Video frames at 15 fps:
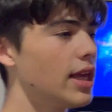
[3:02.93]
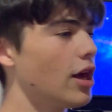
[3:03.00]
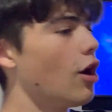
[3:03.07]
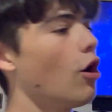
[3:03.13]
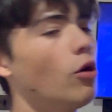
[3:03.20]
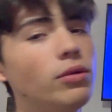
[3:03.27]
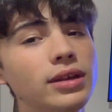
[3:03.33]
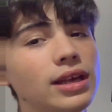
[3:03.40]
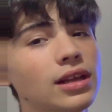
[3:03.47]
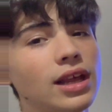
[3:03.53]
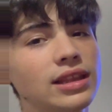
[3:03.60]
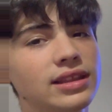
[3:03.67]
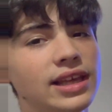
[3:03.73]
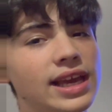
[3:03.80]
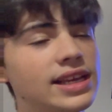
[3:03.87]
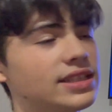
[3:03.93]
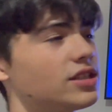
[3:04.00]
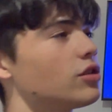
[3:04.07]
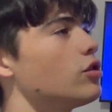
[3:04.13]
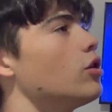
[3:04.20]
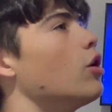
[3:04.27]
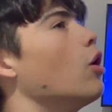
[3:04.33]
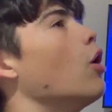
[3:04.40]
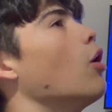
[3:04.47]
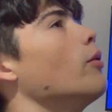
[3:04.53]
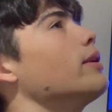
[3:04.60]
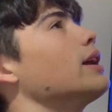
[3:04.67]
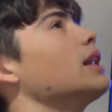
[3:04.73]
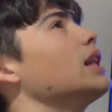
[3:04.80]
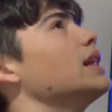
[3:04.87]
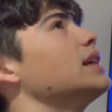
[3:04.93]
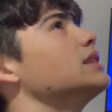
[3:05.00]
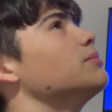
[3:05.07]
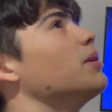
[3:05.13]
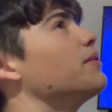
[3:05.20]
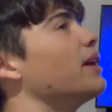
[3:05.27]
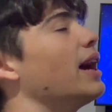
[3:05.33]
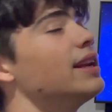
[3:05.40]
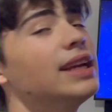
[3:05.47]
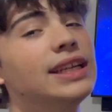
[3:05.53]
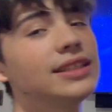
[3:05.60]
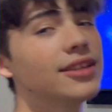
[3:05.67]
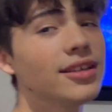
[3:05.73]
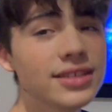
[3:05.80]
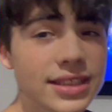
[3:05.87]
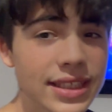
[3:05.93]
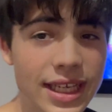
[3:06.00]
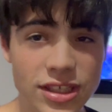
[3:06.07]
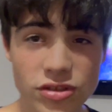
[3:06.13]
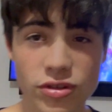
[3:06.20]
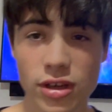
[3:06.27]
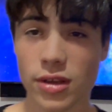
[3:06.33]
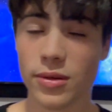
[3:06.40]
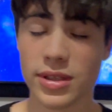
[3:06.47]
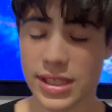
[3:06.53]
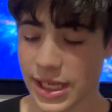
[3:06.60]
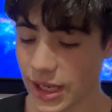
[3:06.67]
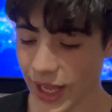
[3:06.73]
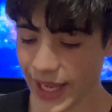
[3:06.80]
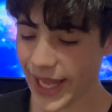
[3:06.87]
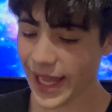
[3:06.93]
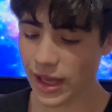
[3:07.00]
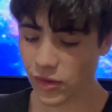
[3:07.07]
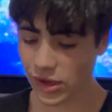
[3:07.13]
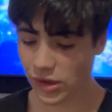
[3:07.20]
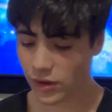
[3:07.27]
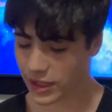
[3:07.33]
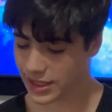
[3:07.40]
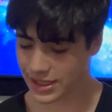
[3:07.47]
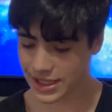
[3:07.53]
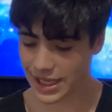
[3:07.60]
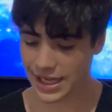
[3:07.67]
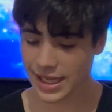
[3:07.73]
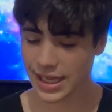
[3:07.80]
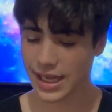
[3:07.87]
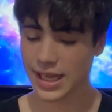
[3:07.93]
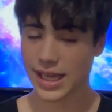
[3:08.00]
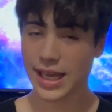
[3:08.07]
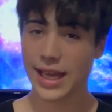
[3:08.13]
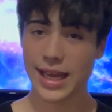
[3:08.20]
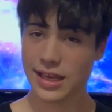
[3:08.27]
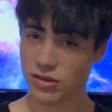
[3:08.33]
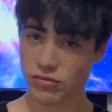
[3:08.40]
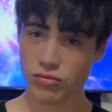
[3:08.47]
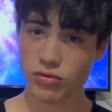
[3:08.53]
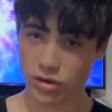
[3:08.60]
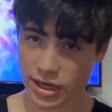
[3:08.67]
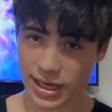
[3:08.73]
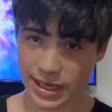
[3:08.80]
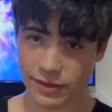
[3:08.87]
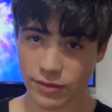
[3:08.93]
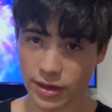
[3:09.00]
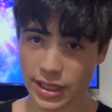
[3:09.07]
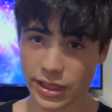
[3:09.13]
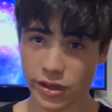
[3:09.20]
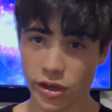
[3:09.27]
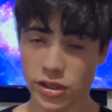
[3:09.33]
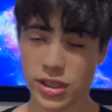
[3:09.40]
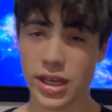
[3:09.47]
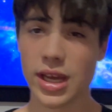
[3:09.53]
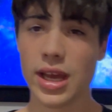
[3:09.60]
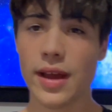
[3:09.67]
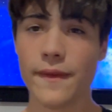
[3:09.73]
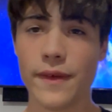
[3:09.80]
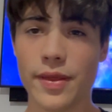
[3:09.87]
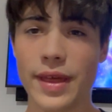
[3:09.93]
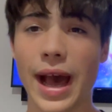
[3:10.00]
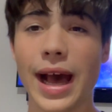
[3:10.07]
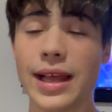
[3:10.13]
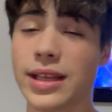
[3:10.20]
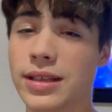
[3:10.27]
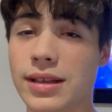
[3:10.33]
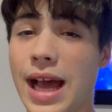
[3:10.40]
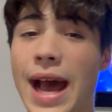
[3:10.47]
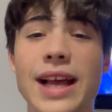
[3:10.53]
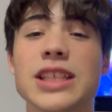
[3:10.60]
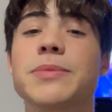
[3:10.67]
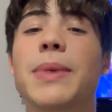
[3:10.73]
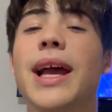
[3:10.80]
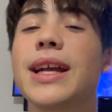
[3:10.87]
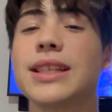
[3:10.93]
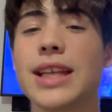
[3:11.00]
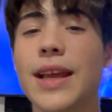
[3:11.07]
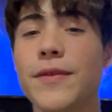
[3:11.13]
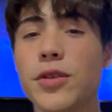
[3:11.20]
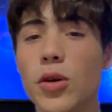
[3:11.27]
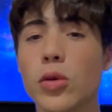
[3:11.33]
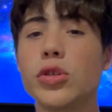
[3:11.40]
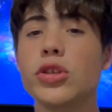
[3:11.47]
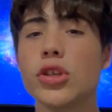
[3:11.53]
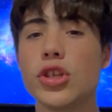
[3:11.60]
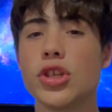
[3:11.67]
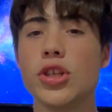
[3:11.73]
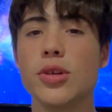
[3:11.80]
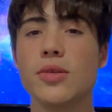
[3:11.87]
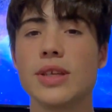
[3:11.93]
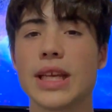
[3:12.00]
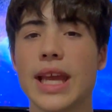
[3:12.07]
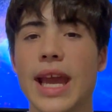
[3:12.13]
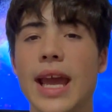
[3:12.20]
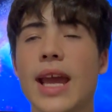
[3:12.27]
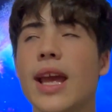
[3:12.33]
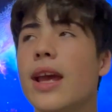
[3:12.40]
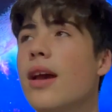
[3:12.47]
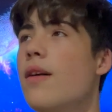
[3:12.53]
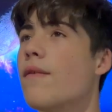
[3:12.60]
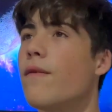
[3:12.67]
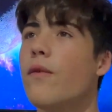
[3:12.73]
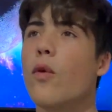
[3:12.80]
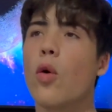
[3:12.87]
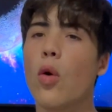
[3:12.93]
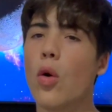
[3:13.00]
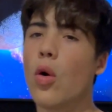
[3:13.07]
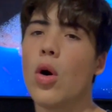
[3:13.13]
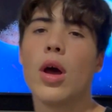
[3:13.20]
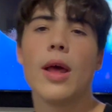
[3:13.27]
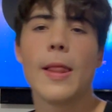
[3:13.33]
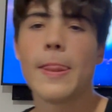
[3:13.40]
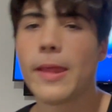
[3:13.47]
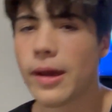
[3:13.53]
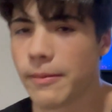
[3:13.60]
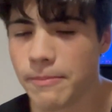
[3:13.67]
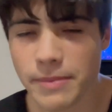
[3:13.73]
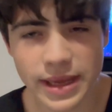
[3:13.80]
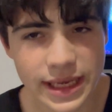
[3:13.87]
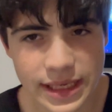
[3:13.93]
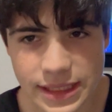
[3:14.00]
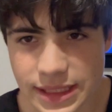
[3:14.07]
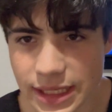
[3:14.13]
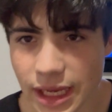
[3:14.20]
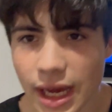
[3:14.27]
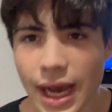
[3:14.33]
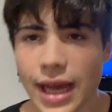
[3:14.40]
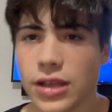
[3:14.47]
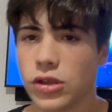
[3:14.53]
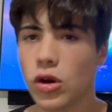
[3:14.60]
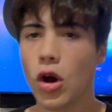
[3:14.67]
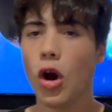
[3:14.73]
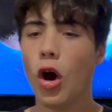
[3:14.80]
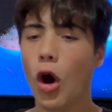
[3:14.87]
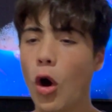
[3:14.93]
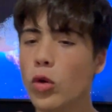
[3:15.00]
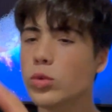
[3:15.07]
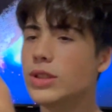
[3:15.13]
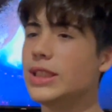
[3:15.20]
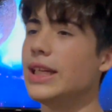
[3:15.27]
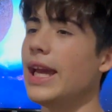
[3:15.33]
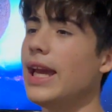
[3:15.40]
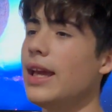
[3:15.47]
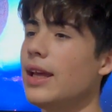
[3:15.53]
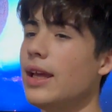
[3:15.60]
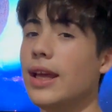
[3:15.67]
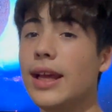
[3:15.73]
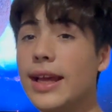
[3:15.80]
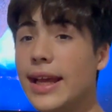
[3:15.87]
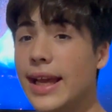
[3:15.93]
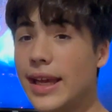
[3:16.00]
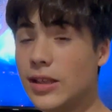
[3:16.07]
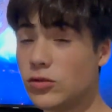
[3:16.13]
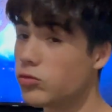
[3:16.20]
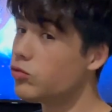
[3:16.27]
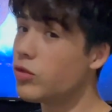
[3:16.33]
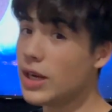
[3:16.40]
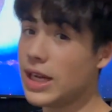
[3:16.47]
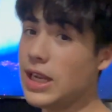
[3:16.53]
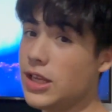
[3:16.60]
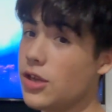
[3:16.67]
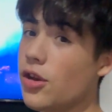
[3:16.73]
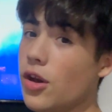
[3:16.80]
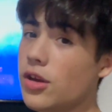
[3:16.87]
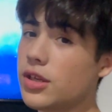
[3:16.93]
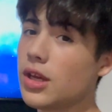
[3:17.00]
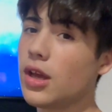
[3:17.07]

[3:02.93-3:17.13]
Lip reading: holding it like this or holding it like this above your head, it doesn't get strenuous. It honestly is really, really good for that aspect. If you're just using it for media and you're holding it, it is really good.